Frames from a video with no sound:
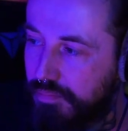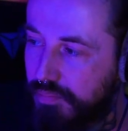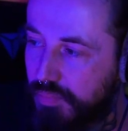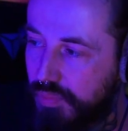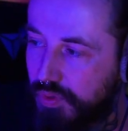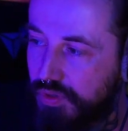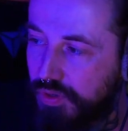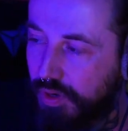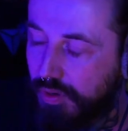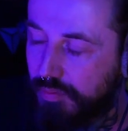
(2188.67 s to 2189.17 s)

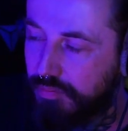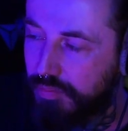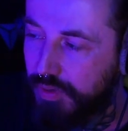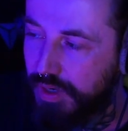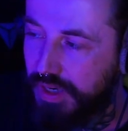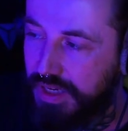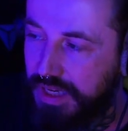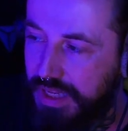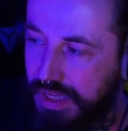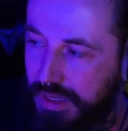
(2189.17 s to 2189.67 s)
not
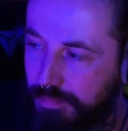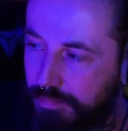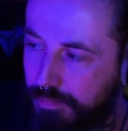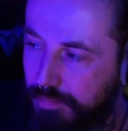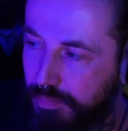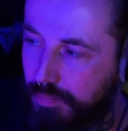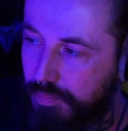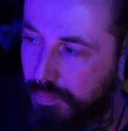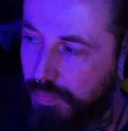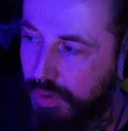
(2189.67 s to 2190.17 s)
really
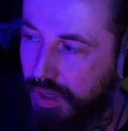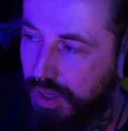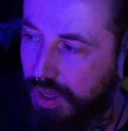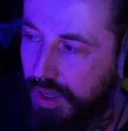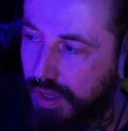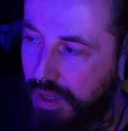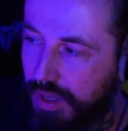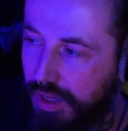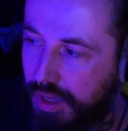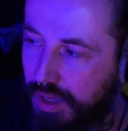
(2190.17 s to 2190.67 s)

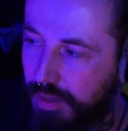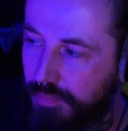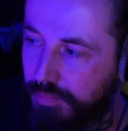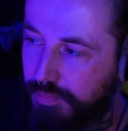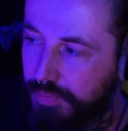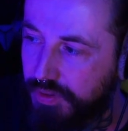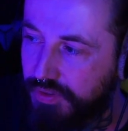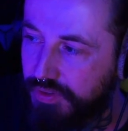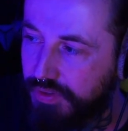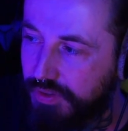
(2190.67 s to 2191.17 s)

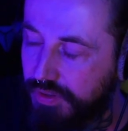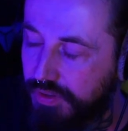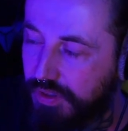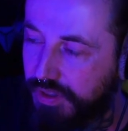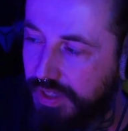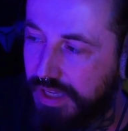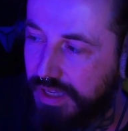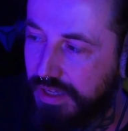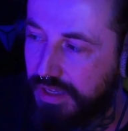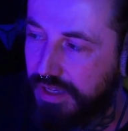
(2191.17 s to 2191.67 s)

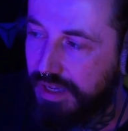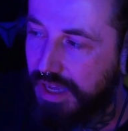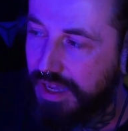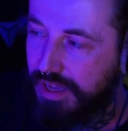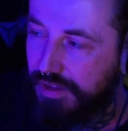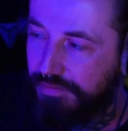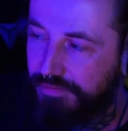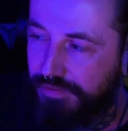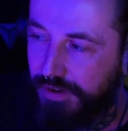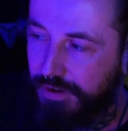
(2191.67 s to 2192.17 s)
looking
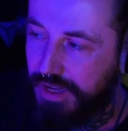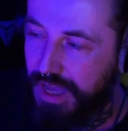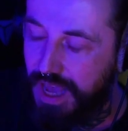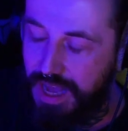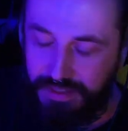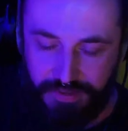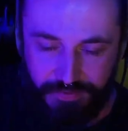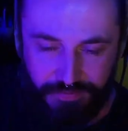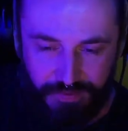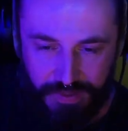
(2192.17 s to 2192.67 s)
very
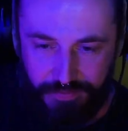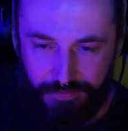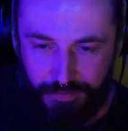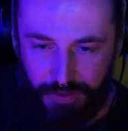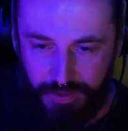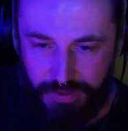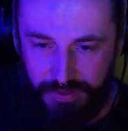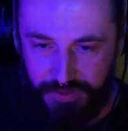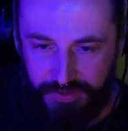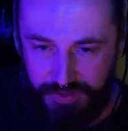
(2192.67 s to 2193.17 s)
actively for
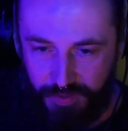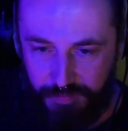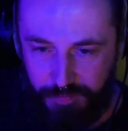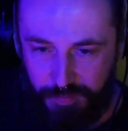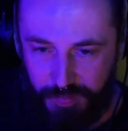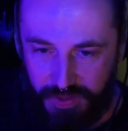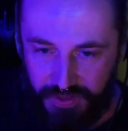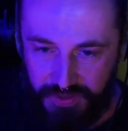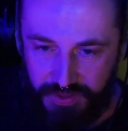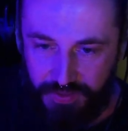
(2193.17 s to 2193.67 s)
other stuff
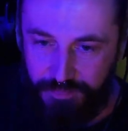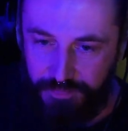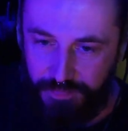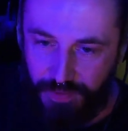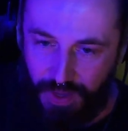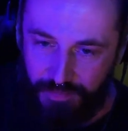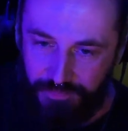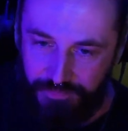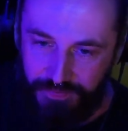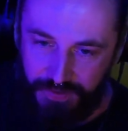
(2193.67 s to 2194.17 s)
because
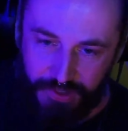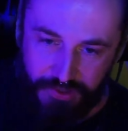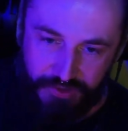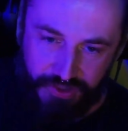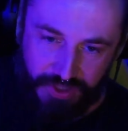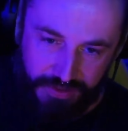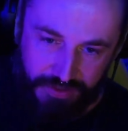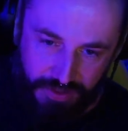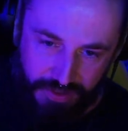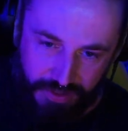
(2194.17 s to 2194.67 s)
I'm
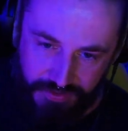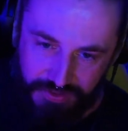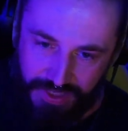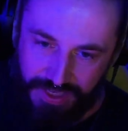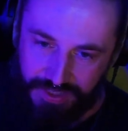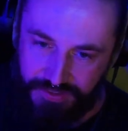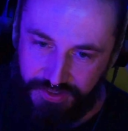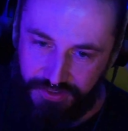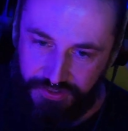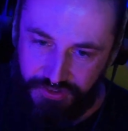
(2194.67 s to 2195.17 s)
finishing the
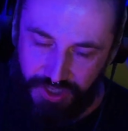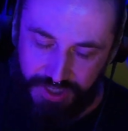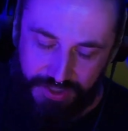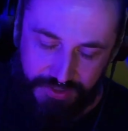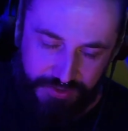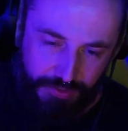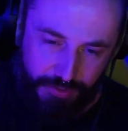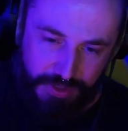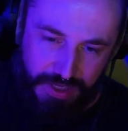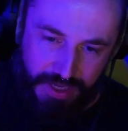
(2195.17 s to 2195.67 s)
Texas Chain
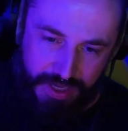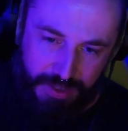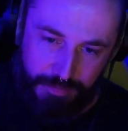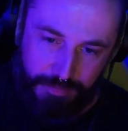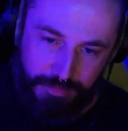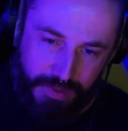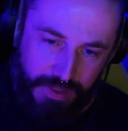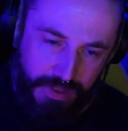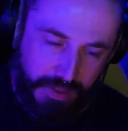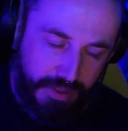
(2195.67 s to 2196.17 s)
Saw
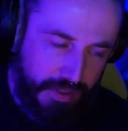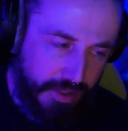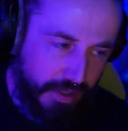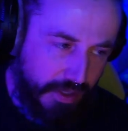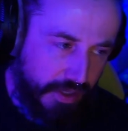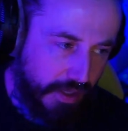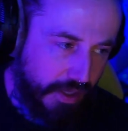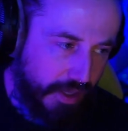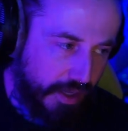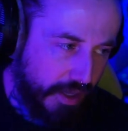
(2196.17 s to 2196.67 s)
game.
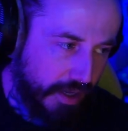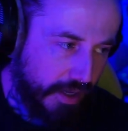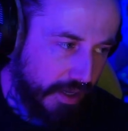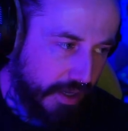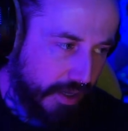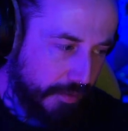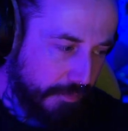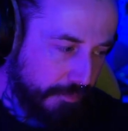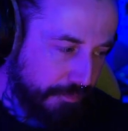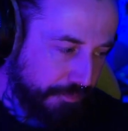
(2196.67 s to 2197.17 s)

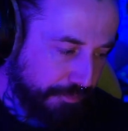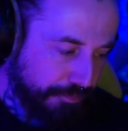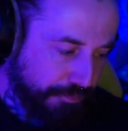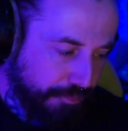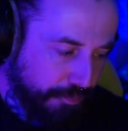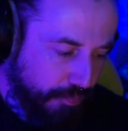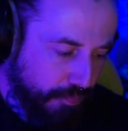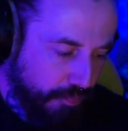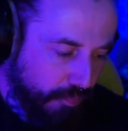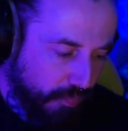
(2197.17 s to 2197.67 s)

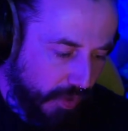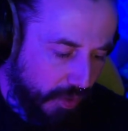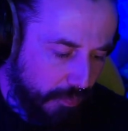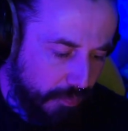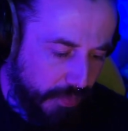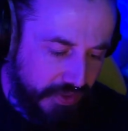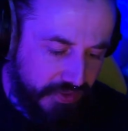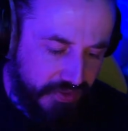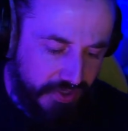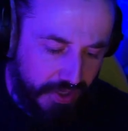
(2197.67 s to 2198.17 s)

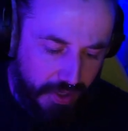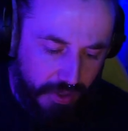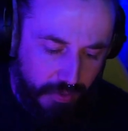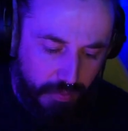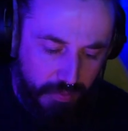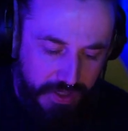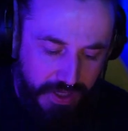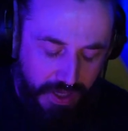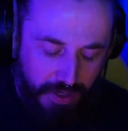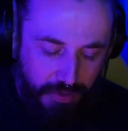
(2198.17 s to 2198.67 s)
But
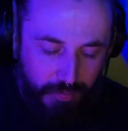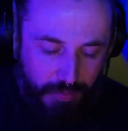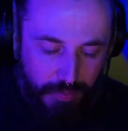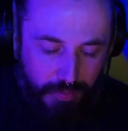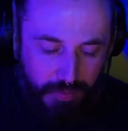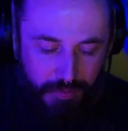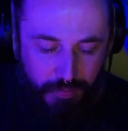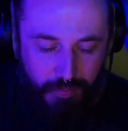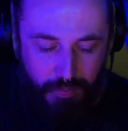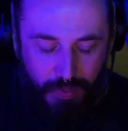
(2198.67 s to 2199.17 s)
yeah,
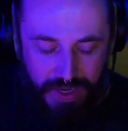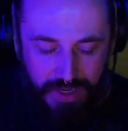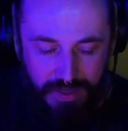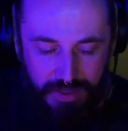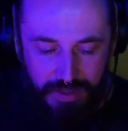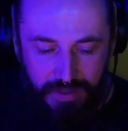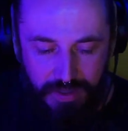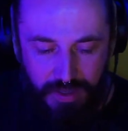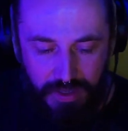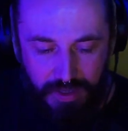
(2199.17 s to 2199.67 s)

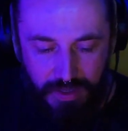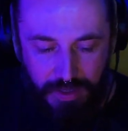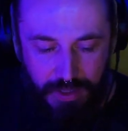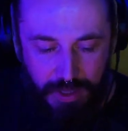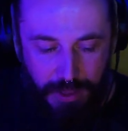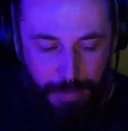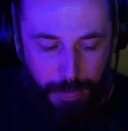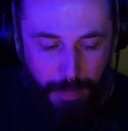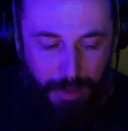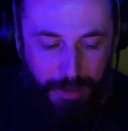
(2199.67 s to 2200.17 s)
when
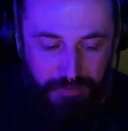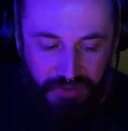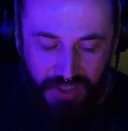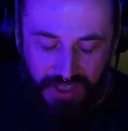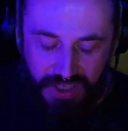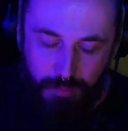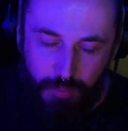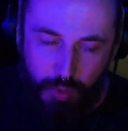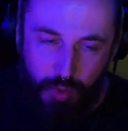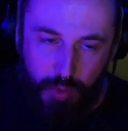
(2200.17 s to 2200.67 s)
I'm
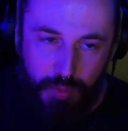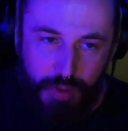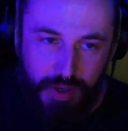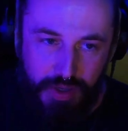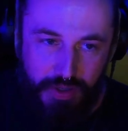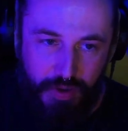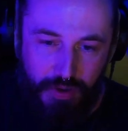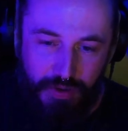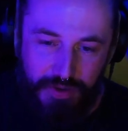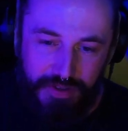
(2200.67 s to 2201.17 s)
taking more
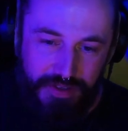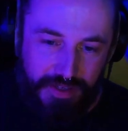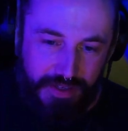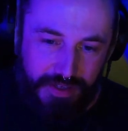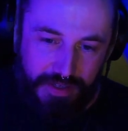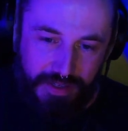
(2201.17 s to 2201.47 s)
work on,